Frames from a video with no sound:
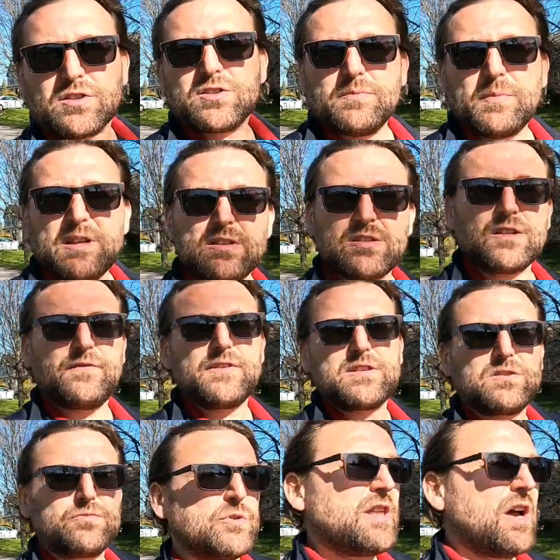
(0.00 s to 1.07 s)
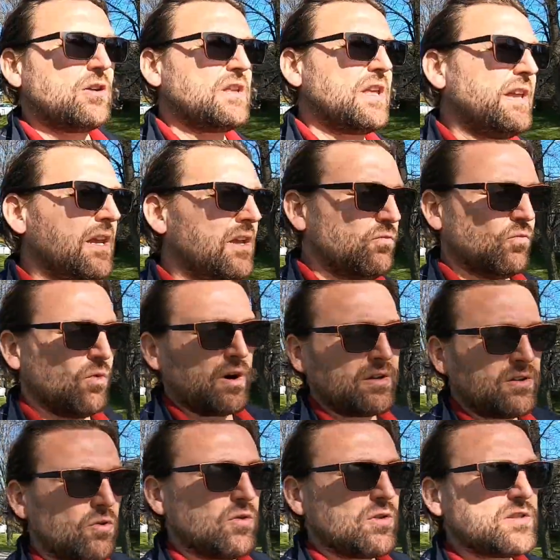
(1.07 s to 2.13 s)
consuming the services without taking
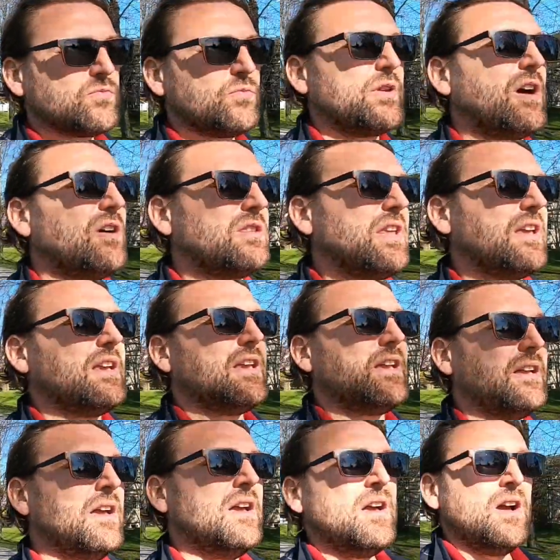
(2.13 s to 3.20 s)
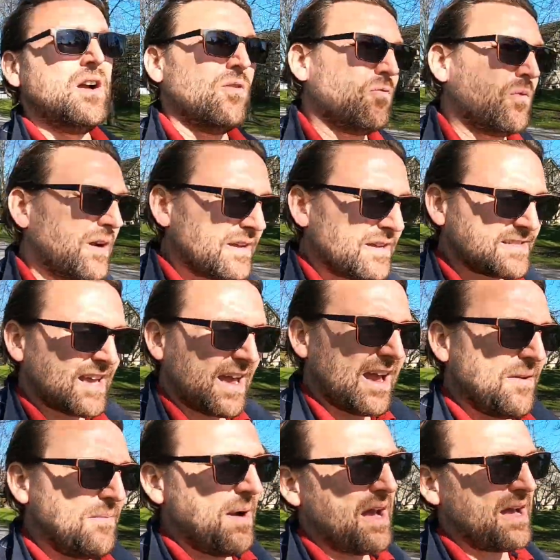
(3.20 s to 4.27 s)
one course, without taking one
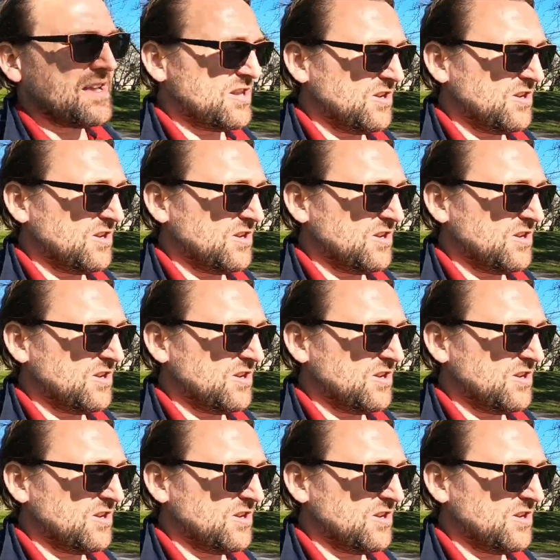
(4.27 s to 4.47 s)
exam.